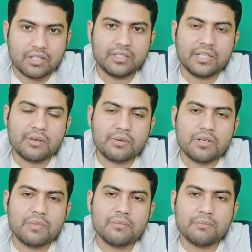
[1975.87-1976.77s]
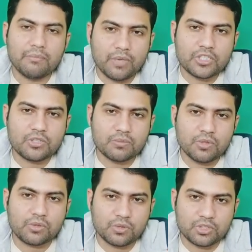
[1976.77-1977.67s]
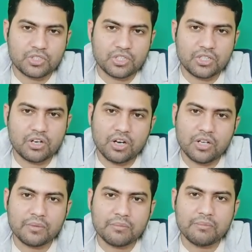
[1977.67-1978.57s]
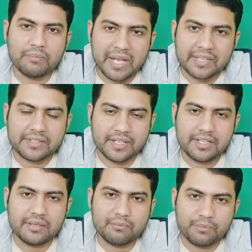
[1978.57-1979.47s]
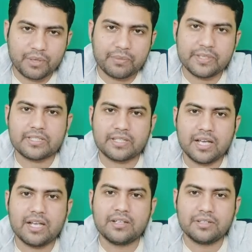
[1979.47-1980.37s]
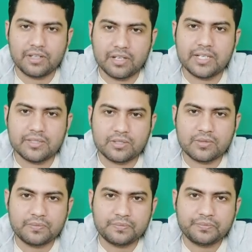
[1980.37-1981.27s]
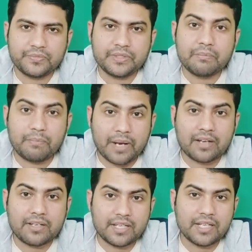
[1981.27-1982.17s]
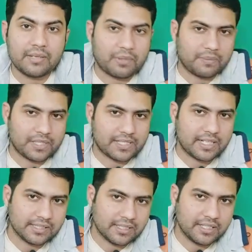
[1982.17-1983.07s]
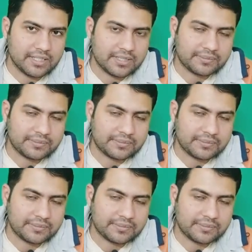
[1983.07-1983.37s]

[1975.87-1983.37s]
there will be much more question on banking professional knowledge, practical professional knowledge.